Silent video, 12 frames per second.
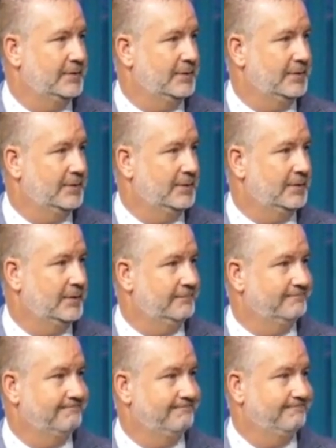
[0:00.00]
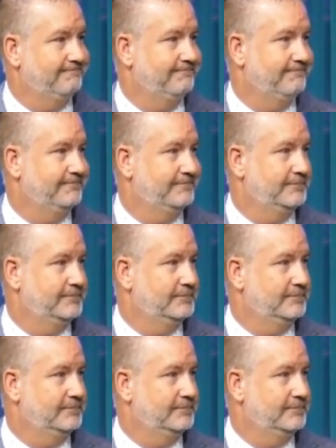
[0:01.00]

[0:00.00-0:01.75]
(no one is talking)